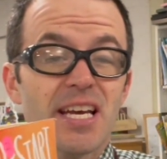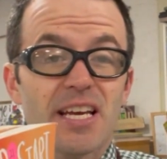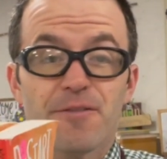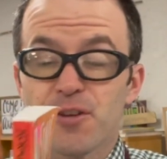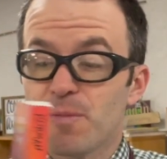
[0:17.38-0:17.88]

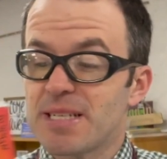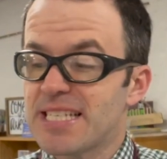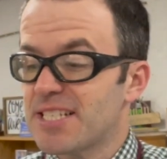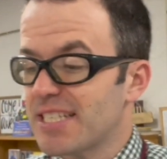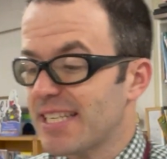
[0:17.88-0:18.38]
if you've been
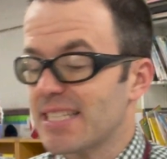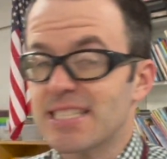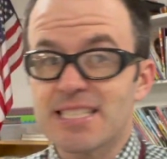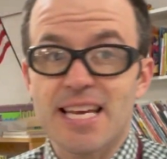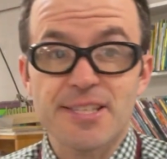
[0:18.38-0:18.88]
teaching kids
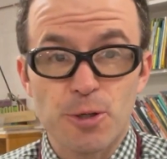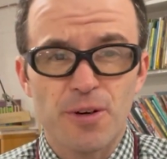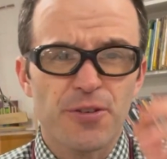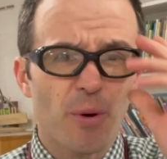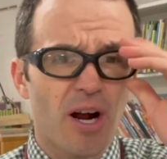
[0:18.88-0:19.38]
this age, or
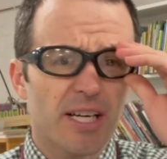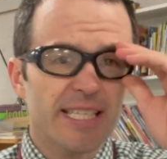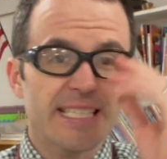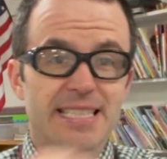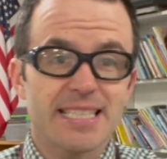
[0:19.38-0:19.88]
if you are a
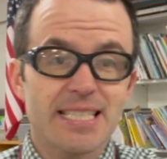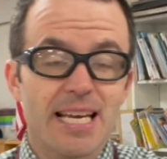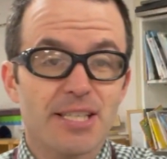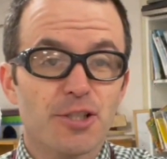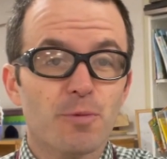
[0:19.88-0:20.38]
kid this
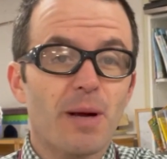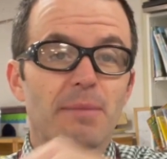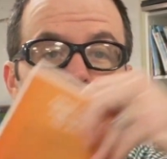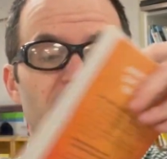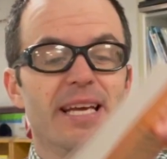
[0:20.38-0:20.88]
age, you
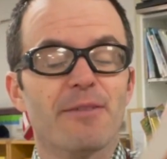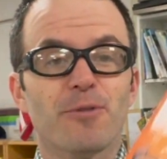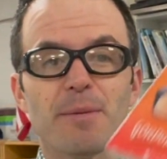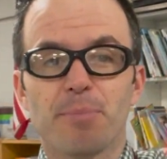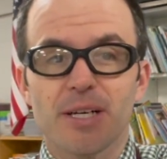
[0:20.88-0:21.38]
probably have
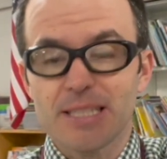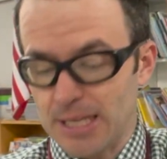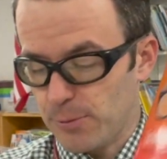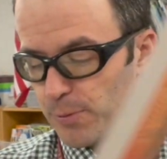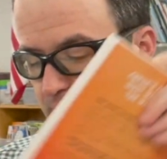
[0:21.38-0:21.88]
read books
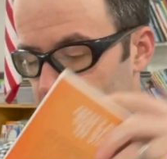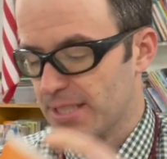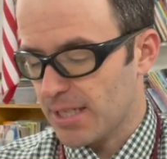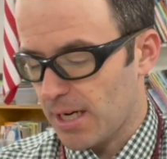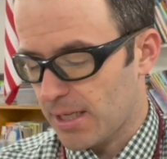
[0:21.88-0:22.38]
like
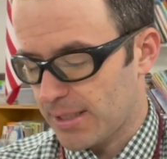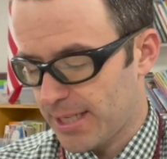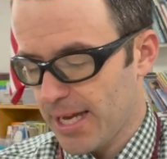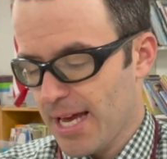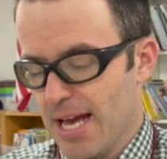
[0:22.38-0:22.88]
Restart
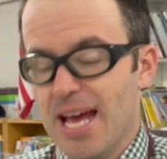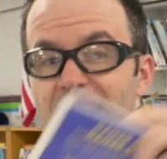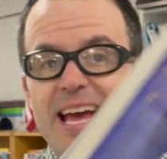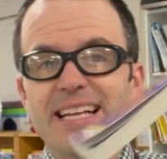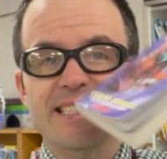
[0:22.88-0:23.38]

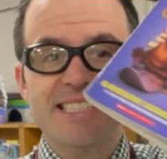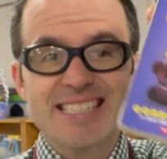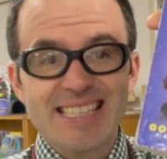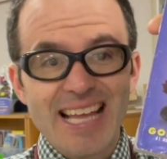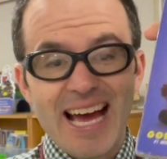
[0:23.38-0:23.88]
and
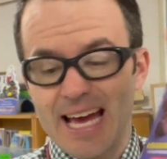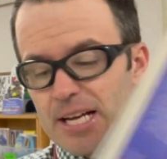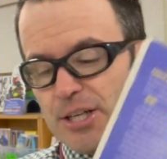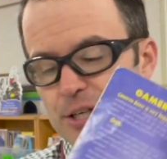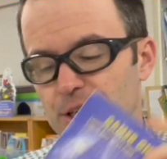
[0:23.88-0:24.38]

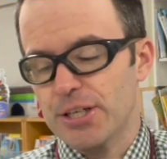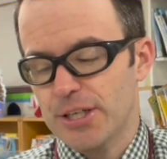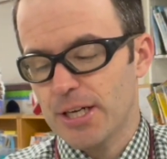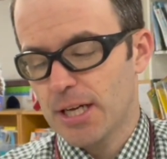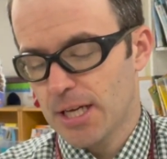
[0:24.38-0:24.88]

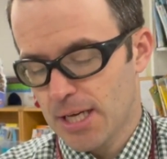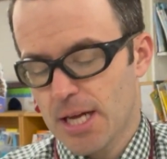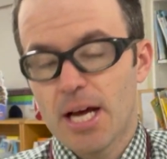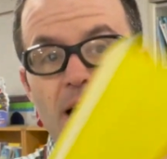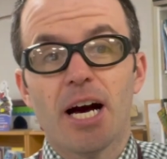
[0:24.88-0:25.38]
Slacker,
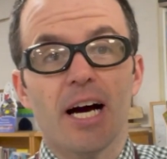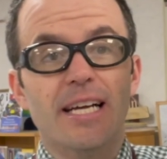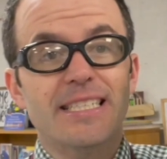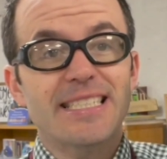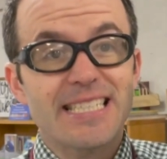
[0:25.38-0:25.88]

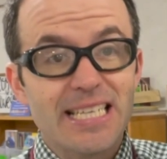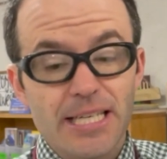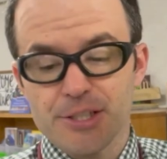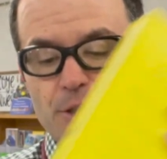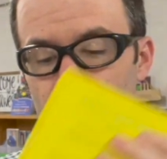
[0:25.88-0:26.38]

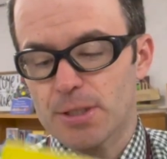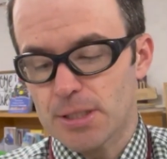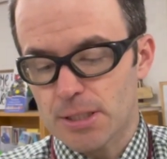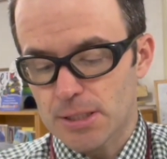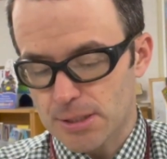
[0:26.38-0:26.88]

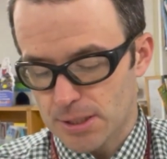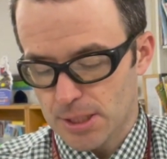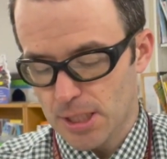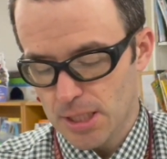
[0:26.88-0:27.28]
Unteachables,